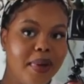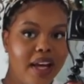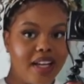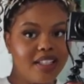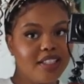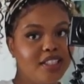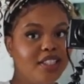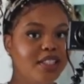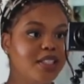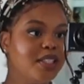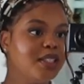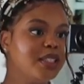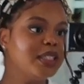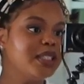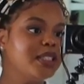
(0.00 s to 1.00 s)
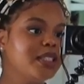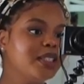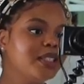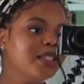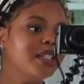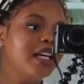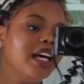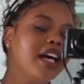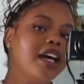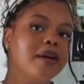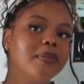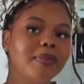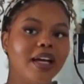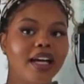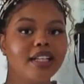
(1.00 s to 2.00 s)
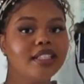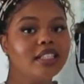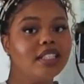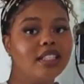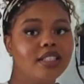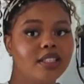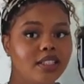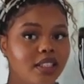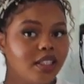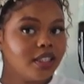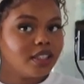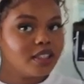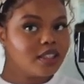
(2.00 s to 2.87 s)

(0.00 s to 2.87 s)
Badu. Badu -do -do